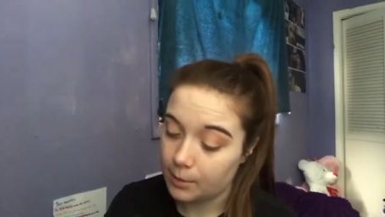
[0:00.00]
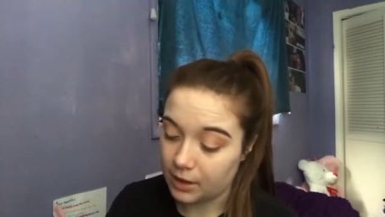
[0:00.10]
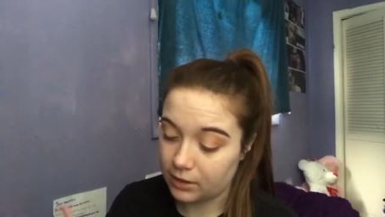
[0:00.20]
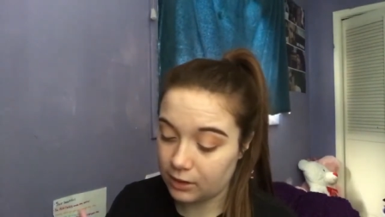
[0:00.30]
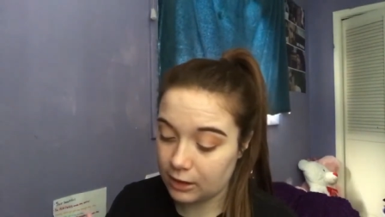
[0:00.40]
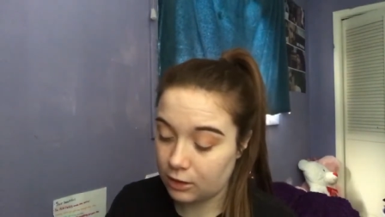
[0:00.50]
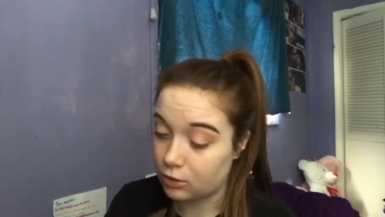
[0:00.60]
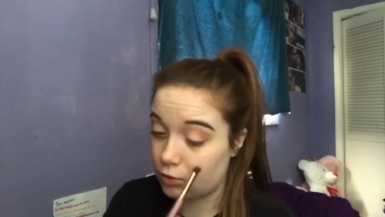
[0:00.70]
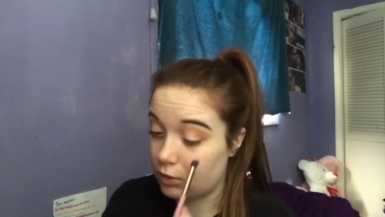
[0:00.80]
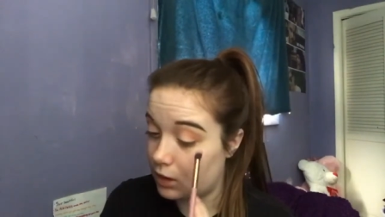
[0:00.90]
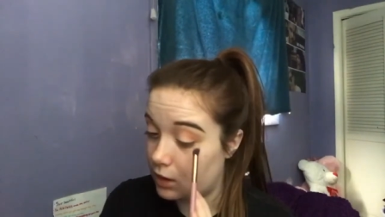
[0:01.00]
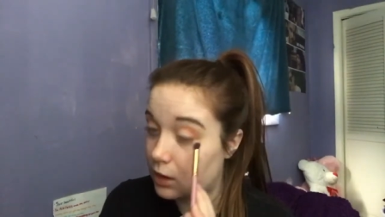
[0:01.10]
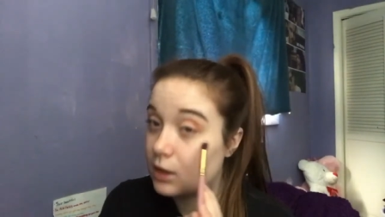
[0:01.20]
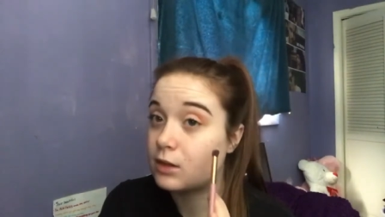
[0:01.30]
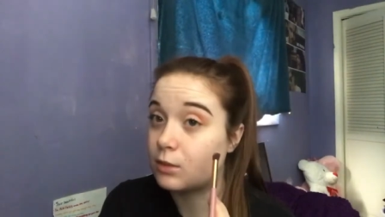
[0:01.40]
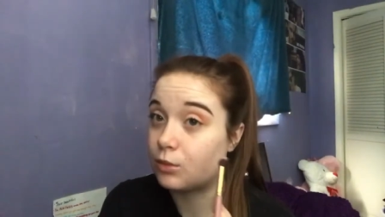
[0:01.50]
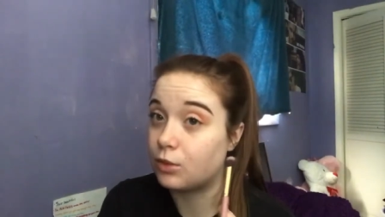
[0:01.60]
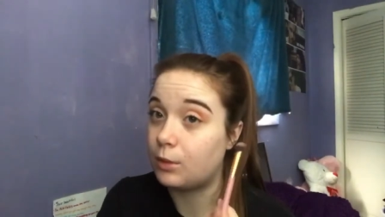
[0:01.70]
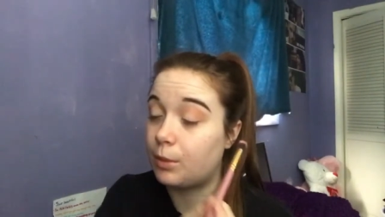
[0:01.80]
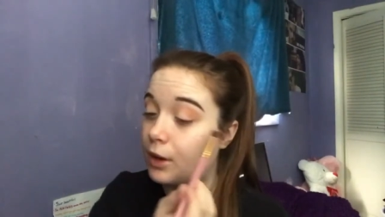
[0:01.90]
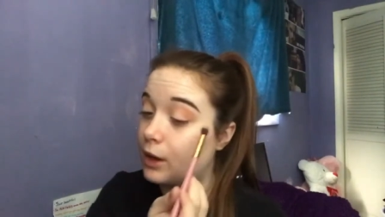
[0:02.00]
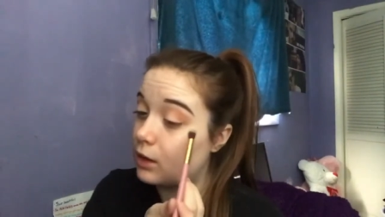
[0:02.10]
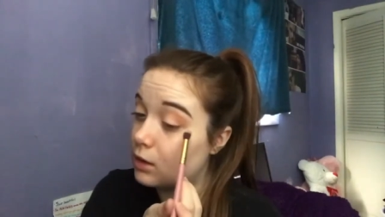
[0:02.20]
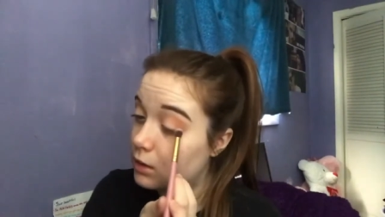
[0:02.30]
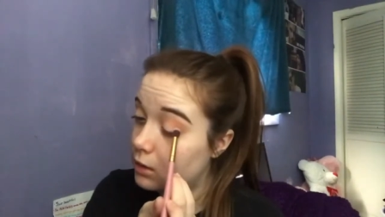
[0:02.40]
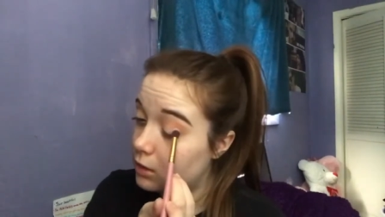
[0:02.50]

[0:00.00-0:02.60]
But I think that it looks really nice and really pretty.